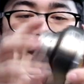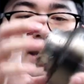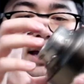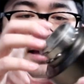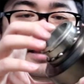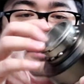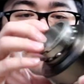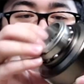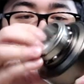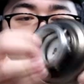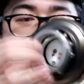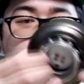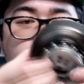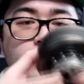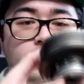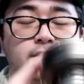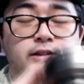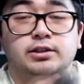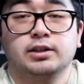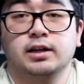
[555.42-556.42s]
and
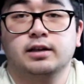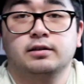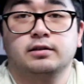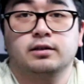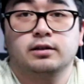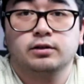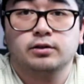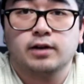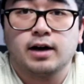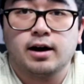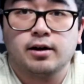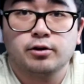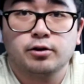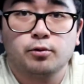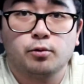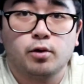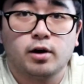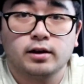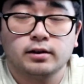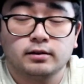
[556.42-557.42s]
adjust it to how you
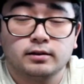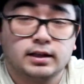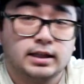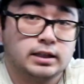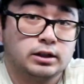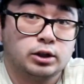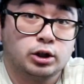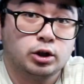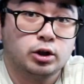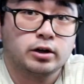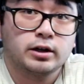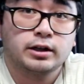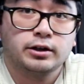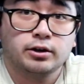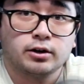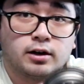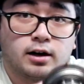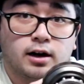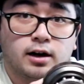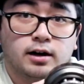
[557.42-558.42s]
want it to look in
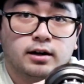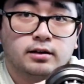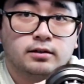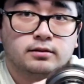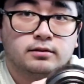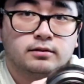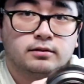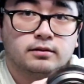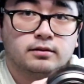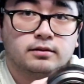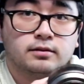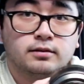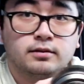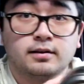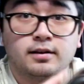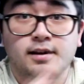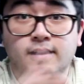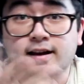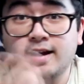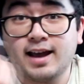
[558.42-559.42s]
your car,
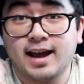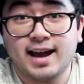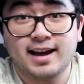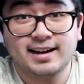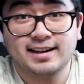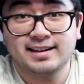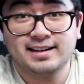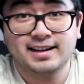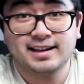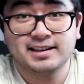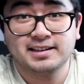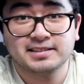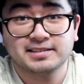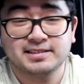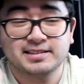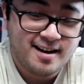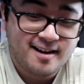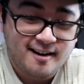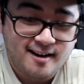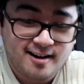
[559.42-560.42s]
and it
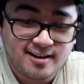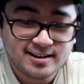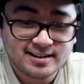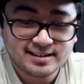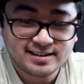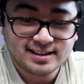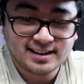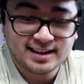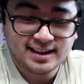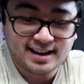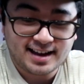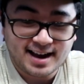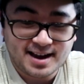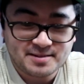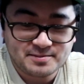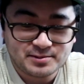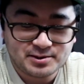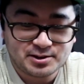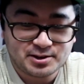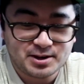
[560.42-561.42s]
dings. Honestly,
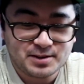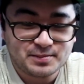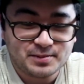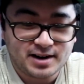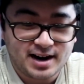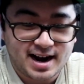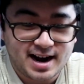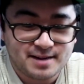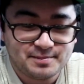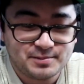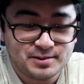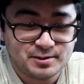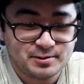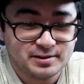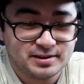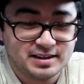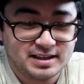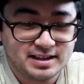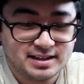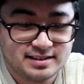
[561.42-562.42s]
I'm super happy
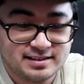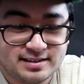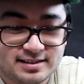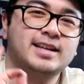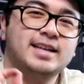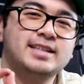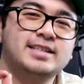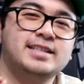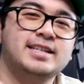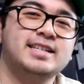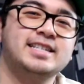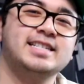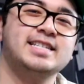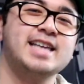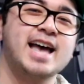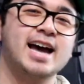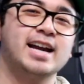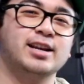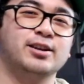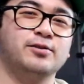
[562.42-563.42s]
with this. It's just
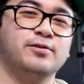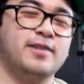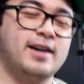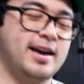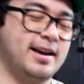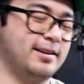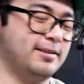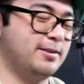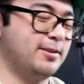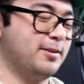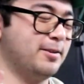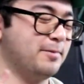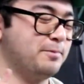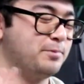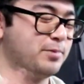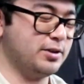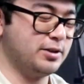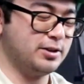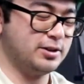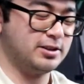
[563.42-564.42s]
satisfying to
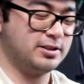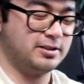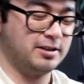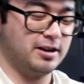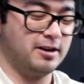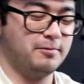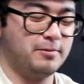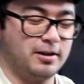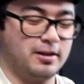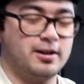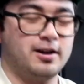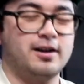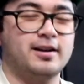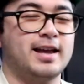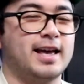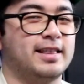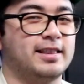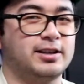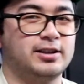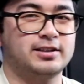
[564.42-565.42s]
put your steering wheel
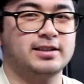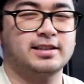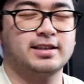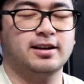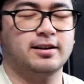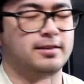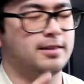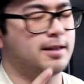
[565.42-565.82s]
on and you just hear